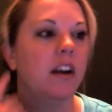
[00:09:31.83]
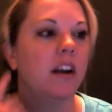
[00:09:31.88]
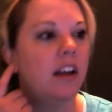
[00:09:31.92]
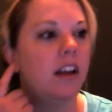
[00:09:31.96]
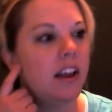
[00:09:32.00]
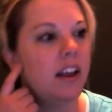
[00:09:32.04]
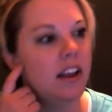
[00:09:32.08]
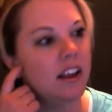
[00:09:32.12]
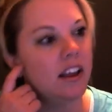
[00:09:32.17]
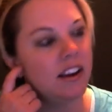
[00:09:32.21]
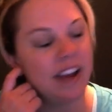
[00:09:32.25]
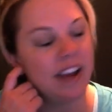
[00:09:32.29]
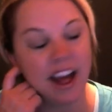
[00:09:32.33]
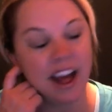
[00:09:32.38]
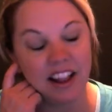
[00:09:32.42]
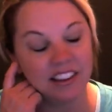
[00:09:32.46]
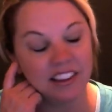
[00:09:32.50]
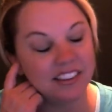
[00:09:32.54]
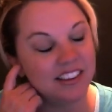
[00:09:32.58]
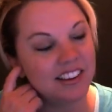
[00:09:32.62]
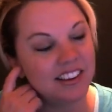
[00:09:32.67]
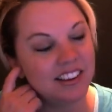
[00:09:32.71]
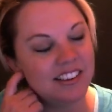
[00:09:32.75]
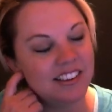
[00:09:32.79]

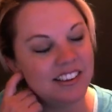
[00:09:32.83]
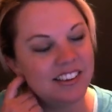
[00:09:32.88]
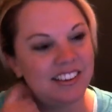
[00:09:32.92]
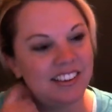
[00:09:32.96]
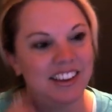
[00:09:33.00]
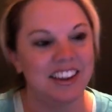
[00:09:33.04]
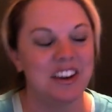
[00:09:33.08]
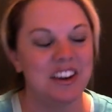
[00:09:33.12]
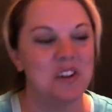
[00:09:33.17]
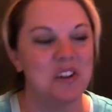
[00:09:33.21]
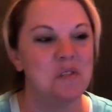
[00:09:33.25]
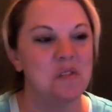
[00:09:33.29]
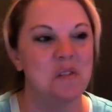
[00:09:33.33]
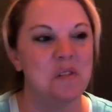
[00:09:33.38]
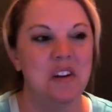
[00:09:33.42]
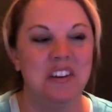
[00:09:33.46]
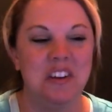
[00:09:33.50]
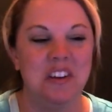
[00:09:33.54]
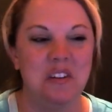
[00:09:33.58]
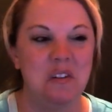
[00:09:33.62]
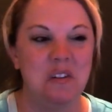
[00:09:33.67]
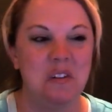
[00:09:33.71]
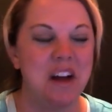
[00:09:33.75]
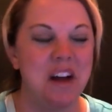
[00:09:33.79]
analysis,
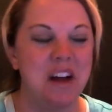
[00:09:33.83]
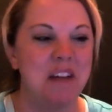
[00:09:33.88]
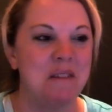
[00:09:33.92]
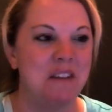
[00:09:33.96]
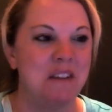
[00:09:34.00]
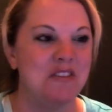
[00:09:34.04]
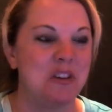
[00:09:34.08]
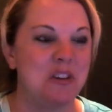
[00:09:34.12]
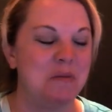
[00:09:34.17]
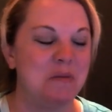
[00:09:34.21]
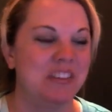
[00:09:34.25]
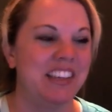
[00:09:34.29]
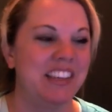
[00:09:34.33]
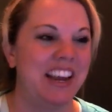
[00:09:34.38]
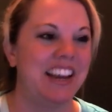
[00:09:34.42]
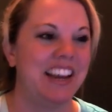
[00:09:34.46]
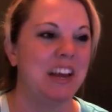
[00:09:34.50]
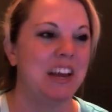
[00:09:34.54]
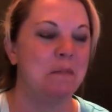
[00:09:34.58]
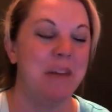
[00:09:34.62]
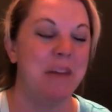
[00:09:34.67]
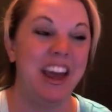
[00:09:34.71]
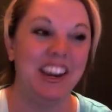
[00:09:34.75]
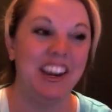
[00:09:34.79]
don't know why I'm having trouble saying
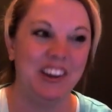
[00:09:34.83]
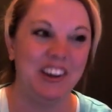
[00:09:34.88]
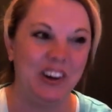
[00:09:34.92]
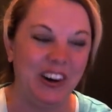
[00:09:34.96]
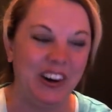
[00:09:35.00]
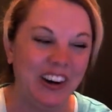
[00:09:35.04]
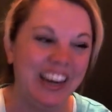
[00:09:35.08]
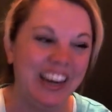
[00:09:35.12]
competitor,